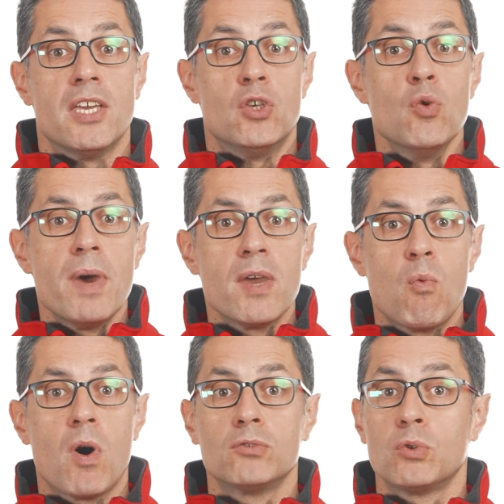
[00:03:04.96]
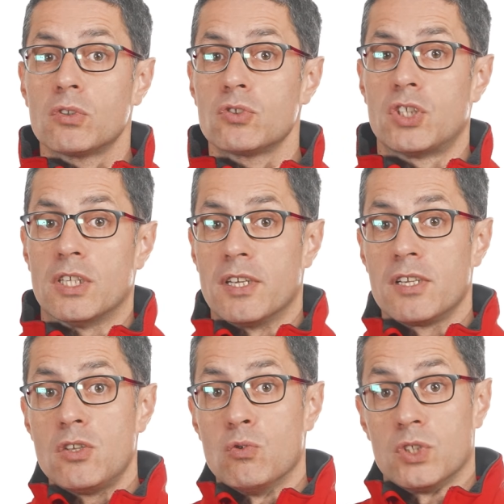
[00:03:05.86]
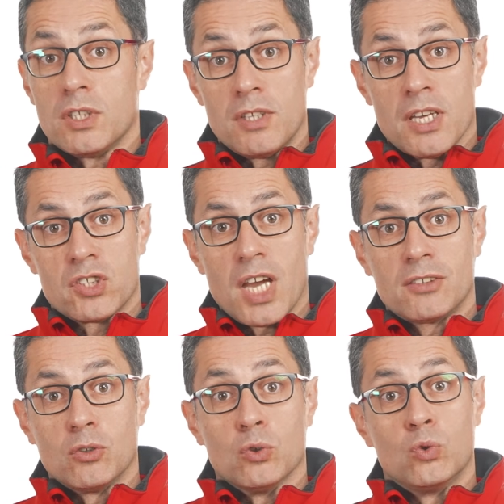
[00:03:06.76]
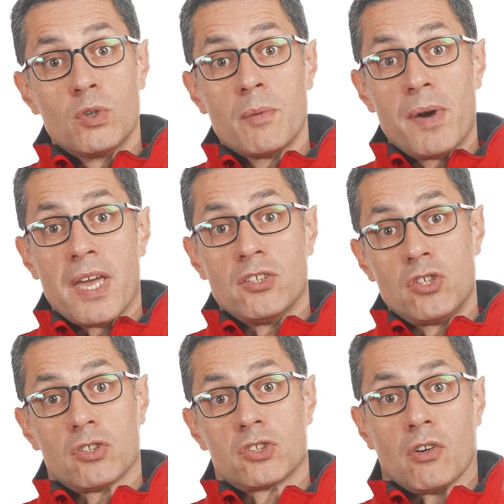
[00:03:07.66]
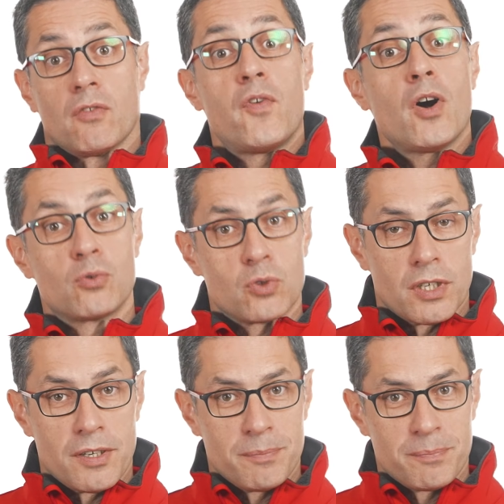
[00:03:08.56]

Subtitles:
you may want to consider using the Esatto to replace your stock focuser.